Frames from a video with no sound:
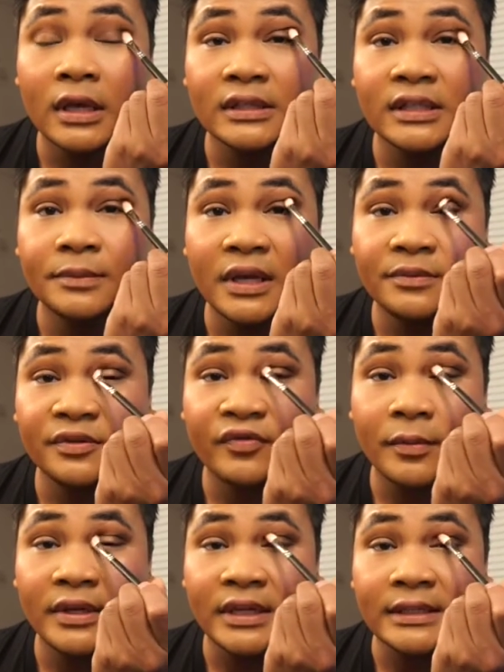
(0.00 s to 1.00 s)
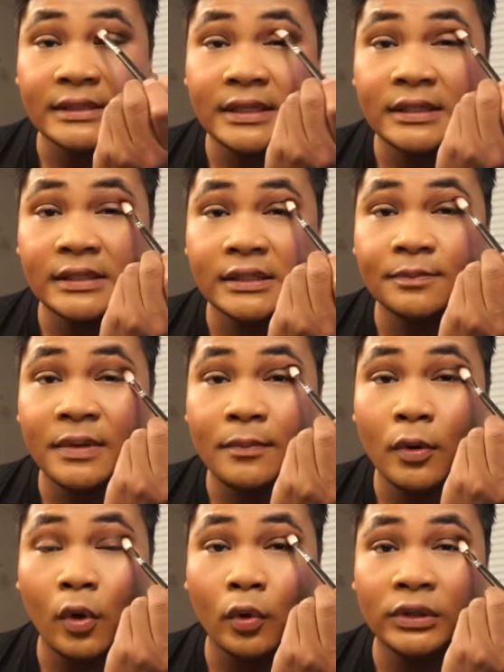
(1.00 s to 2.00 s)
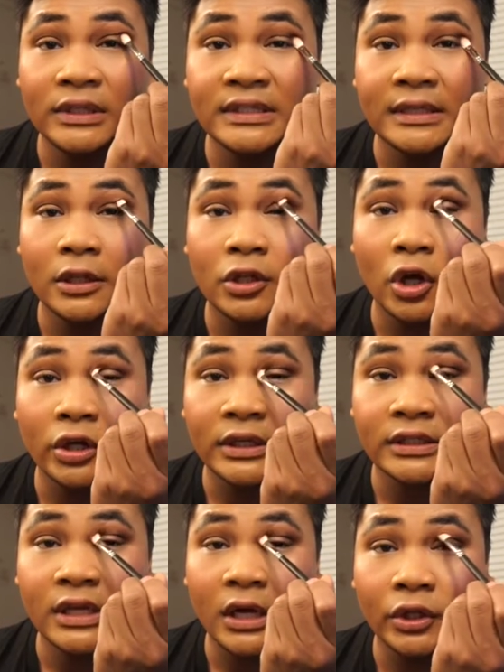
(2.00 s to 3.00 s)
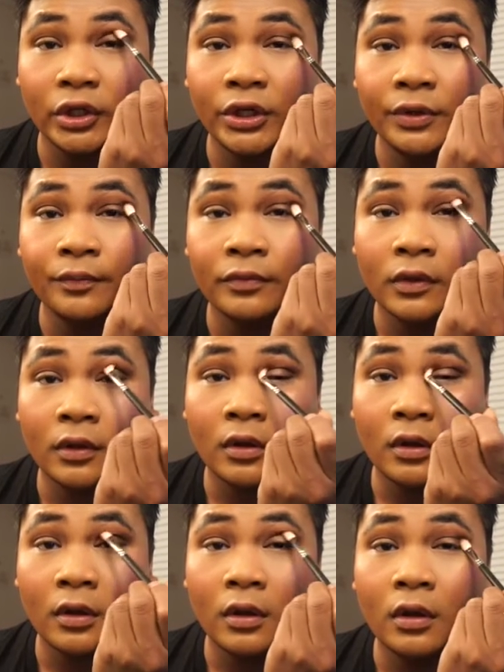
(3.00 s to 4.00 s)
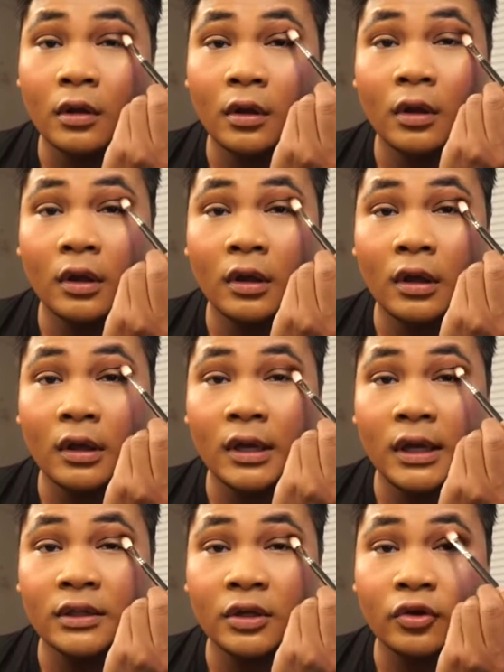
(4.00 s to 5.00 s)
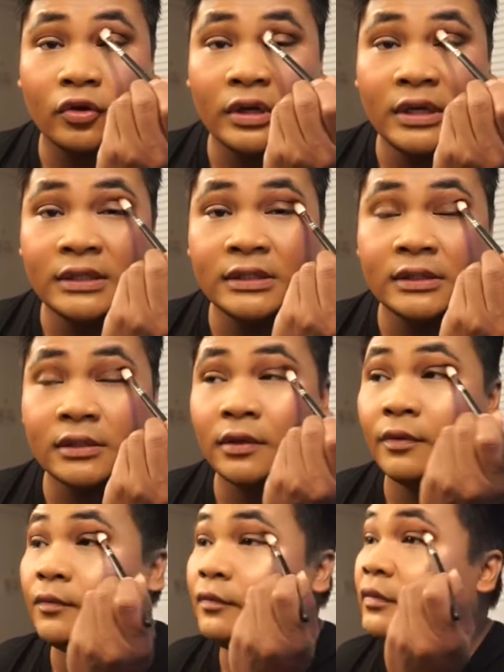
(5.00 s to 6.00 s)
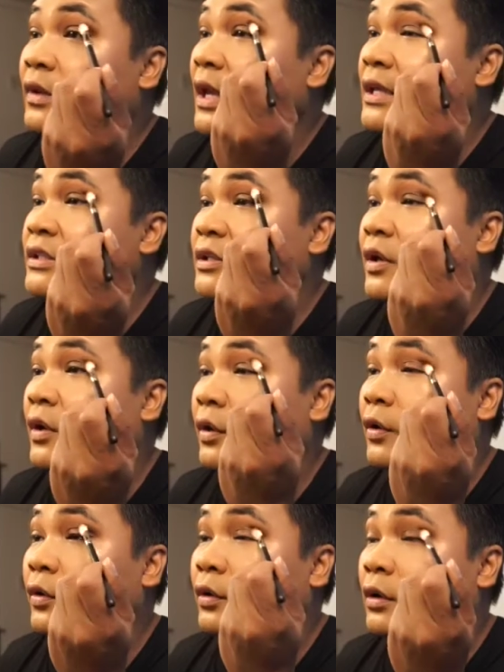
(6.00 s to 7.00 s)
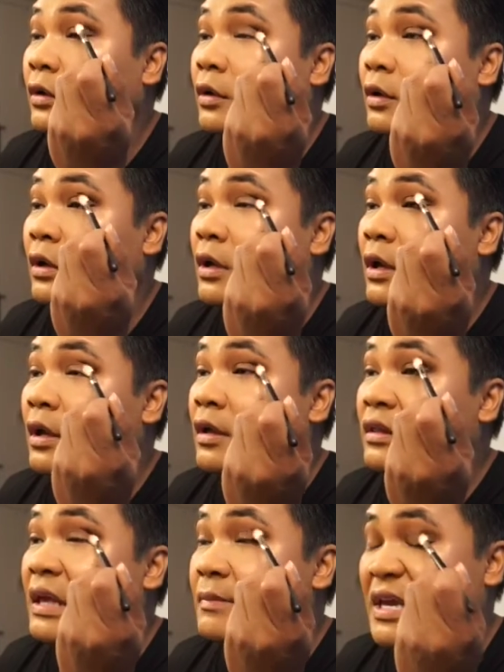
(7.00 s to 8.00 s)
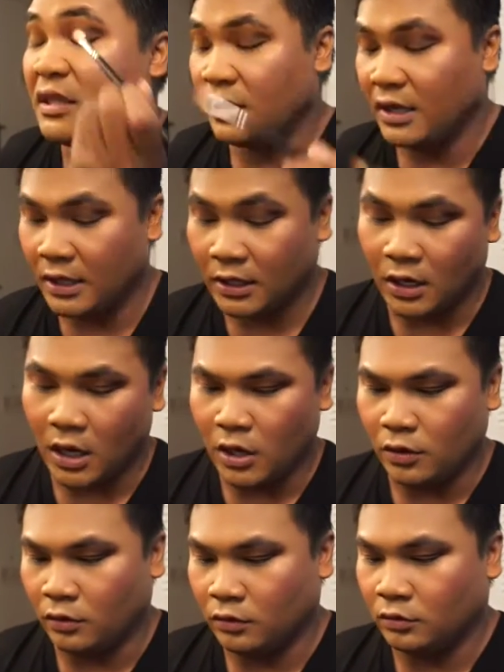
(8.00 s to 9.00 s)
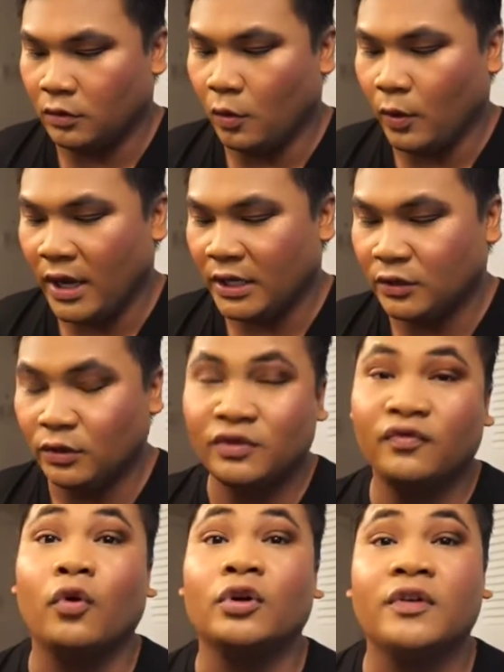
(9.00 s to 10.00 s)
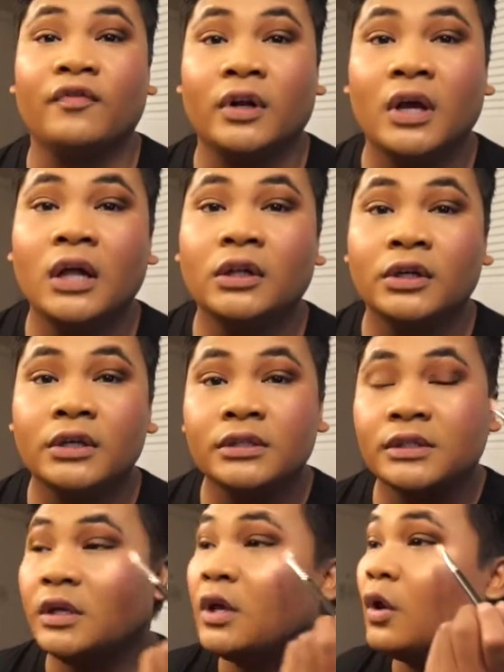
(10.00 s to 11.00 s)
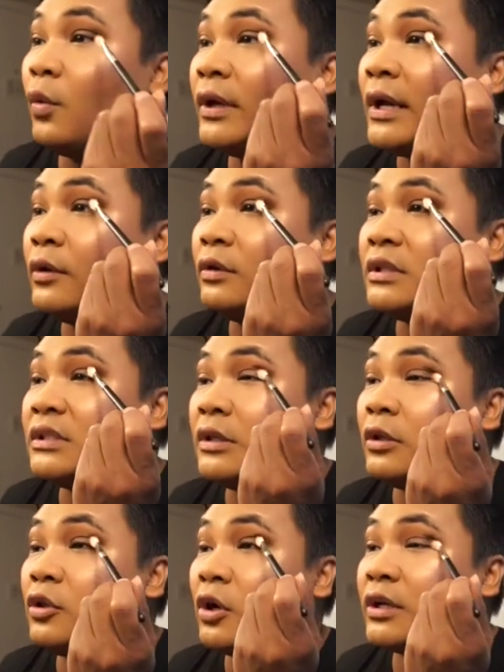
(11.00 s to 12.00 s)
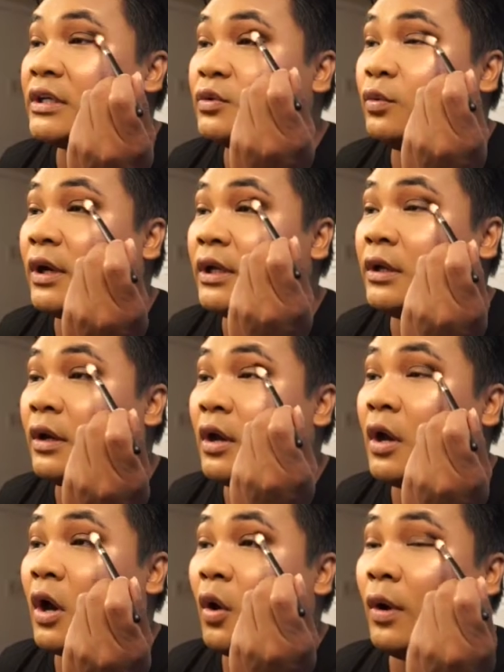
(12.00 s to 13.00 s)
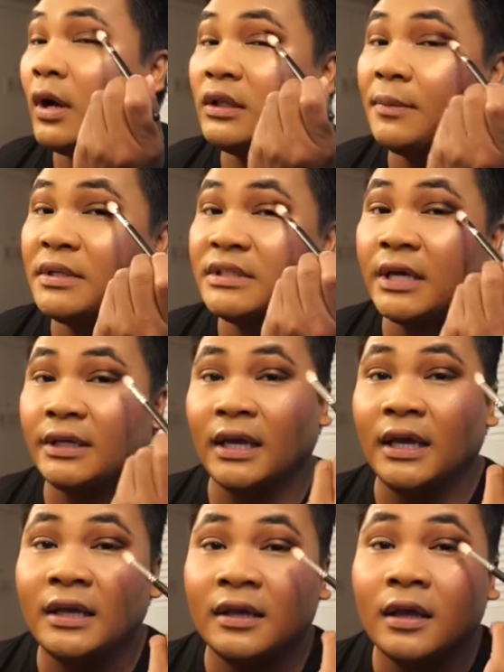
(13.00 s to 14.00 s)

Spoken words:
Sometimes from a distance, people only see the darkest color in the crease, and so they may think, oh, why use 4 different colors when I only see the darkest one? Well, let me tell you,